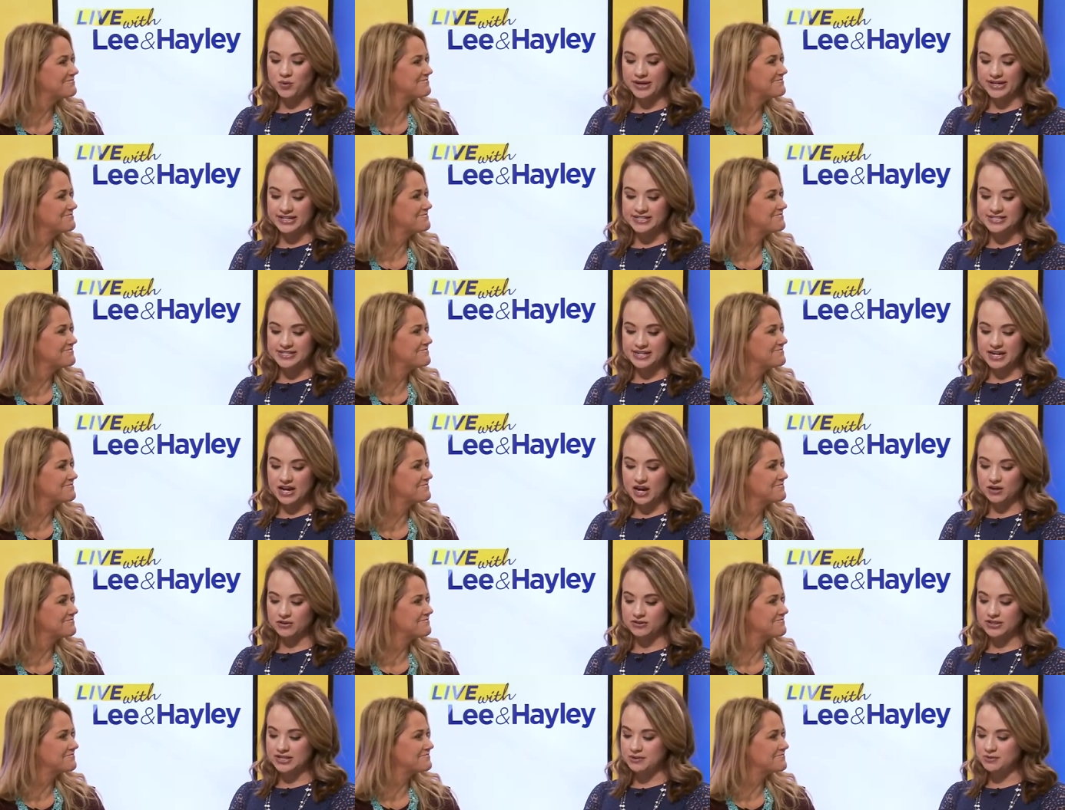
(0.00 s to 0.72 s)
Speaker 1: weeks
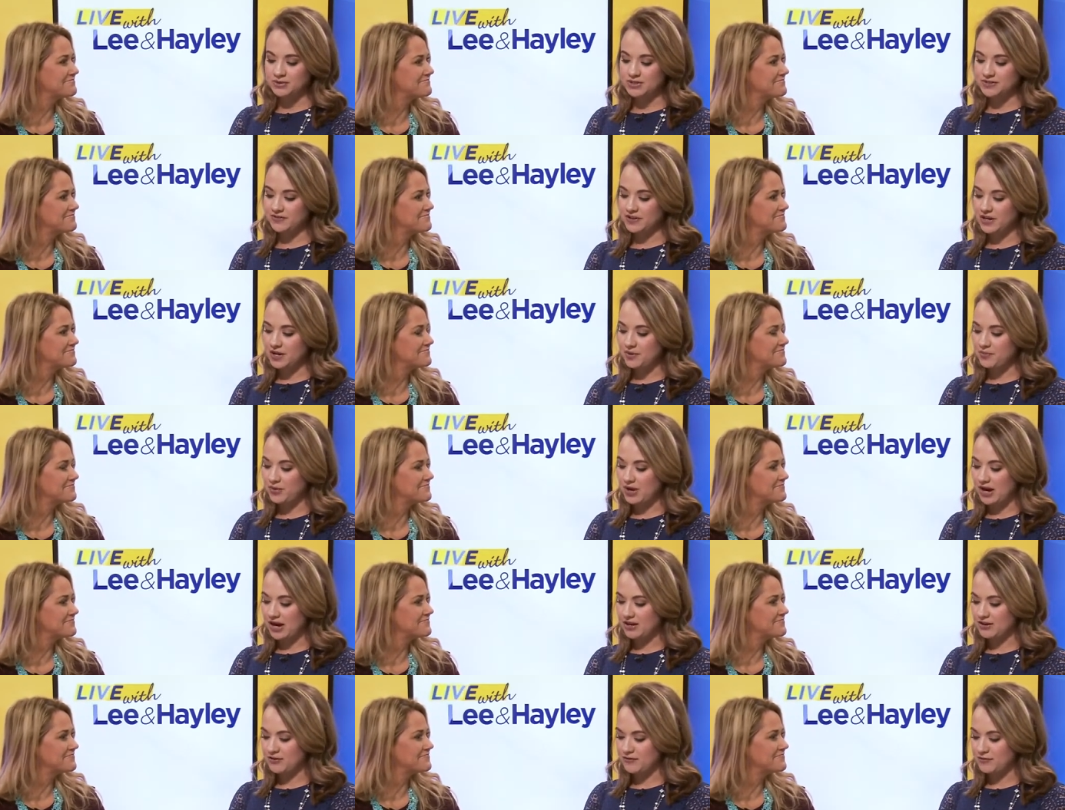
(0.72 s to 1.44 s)
ago, Lee was very
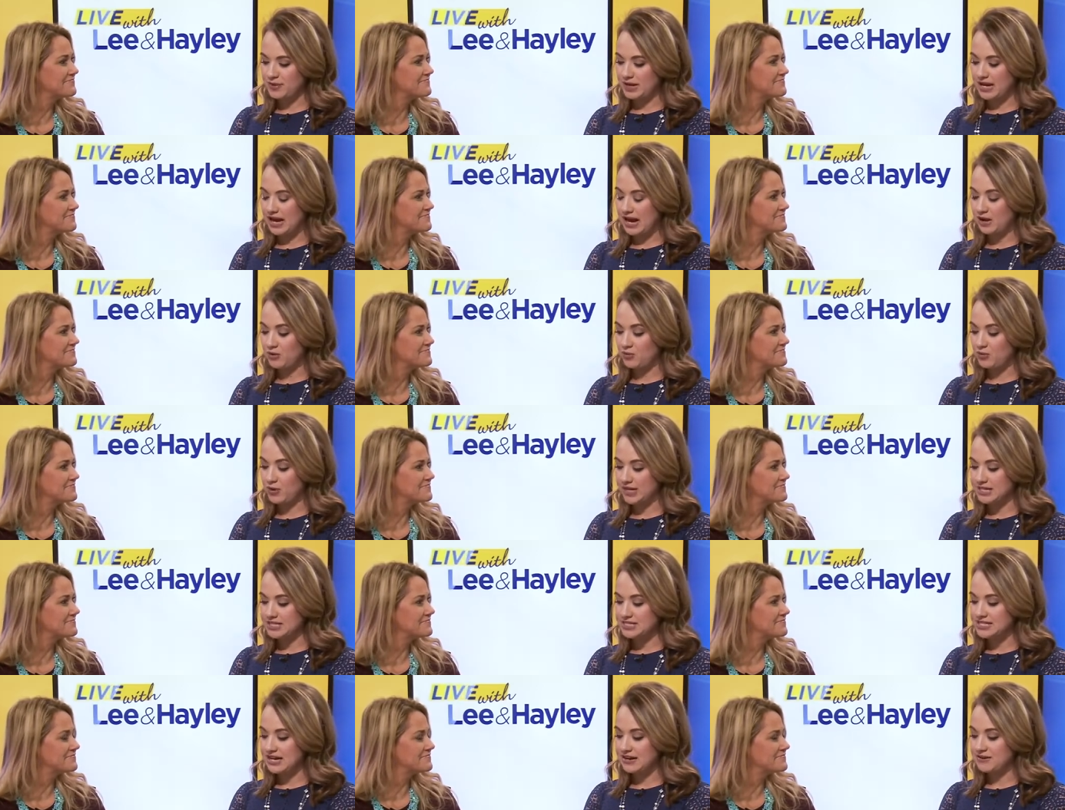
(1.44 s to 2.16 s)
proud of me. I
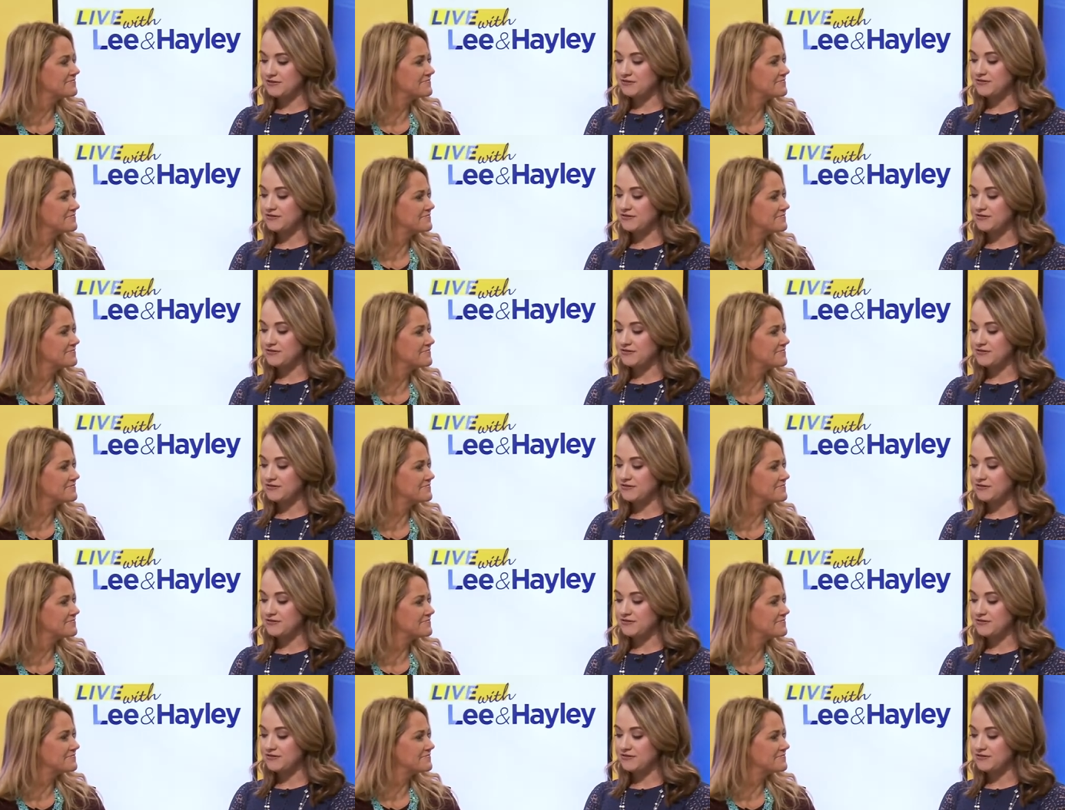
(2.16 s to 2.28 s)
went and